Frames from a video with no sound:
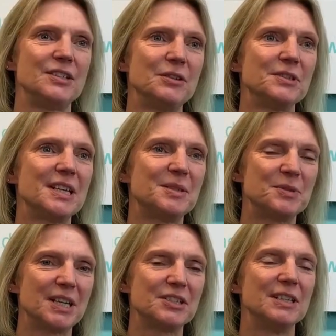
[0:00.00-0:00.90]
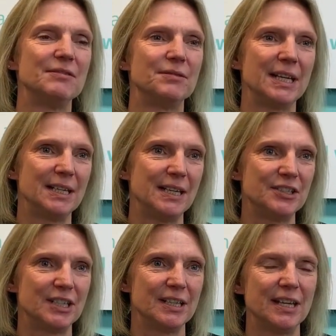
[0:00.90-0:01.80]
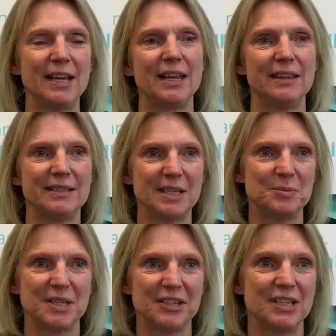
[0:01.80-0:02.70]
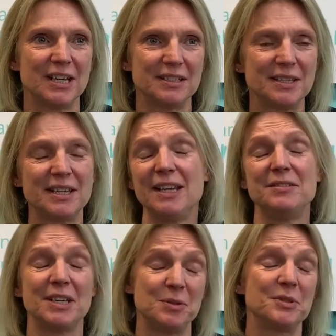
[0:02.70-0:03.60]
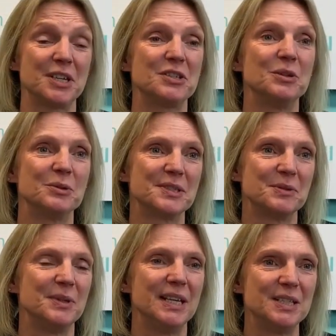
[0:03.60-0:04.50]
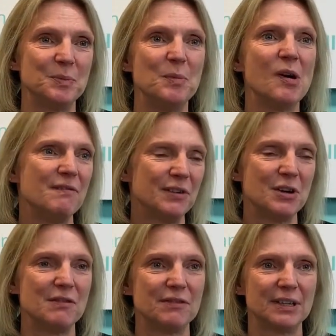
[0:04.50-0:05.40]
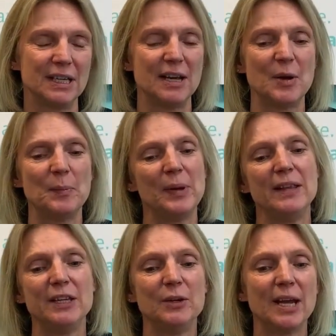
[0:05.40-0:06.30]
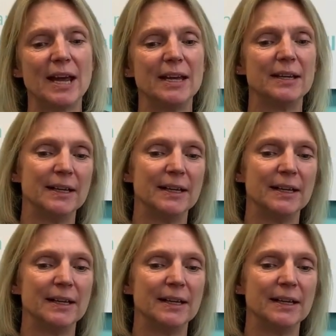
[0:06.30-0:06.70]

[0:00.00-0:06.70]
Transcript: General Data Protection Regulation and the Data Protection Act are the data protection laws that we need to be mindful of in the UK.